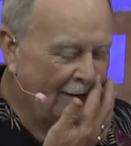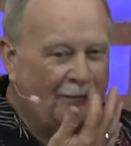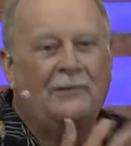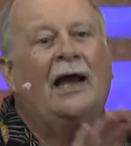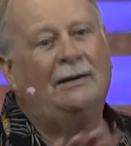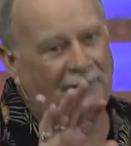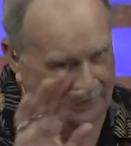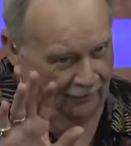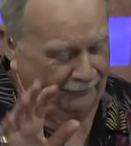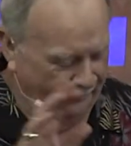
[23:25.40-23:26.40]
We got to be
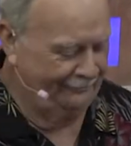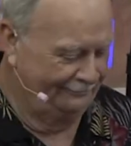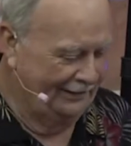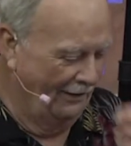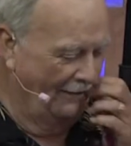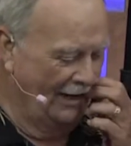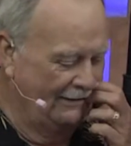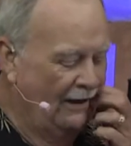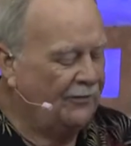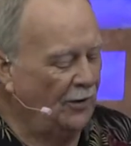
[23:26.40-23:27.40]
careful. All right.
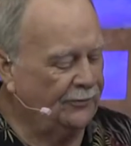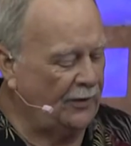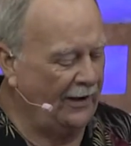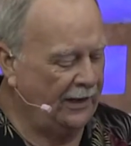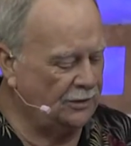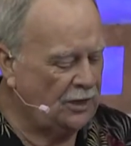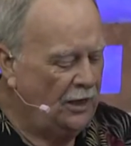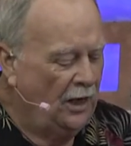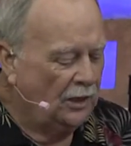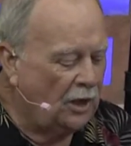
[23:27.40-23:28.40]
Third thing is
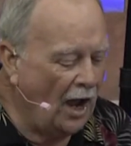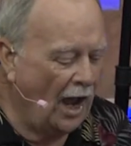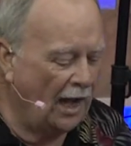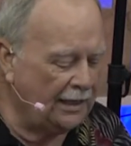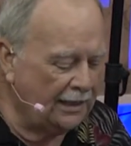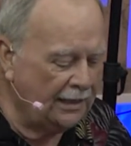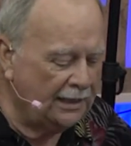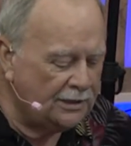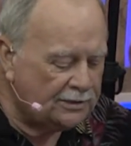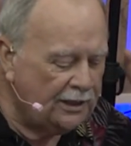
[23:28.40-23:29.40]
God
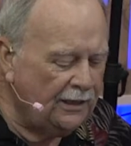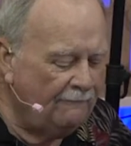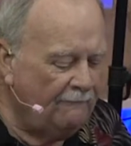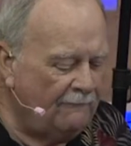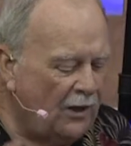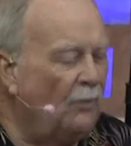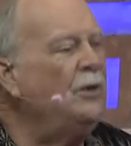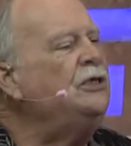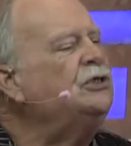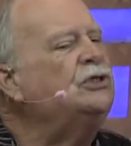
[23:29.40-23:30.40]
is in the
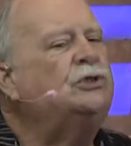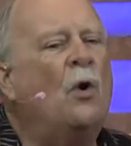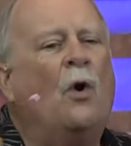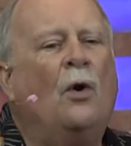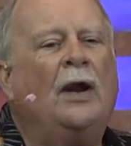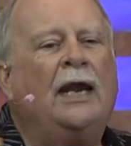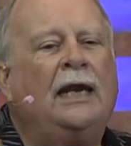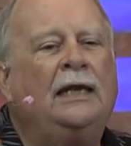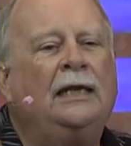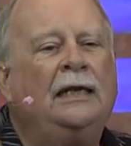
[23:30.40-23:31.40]

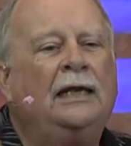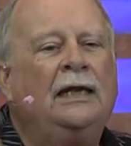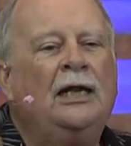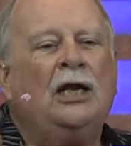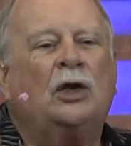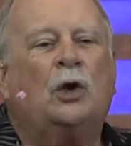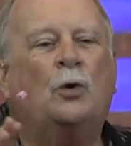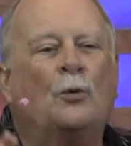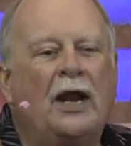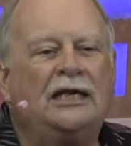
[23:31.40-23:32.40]
restoring
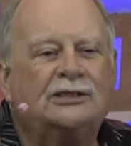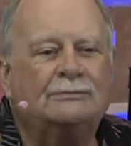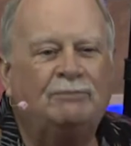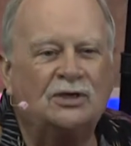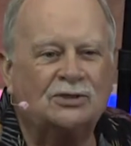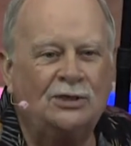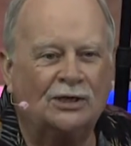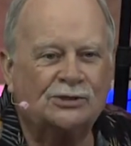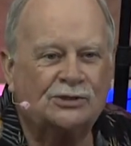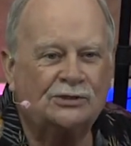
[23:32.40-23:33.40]
grace
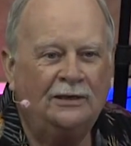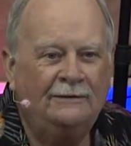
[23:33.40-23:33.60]
business.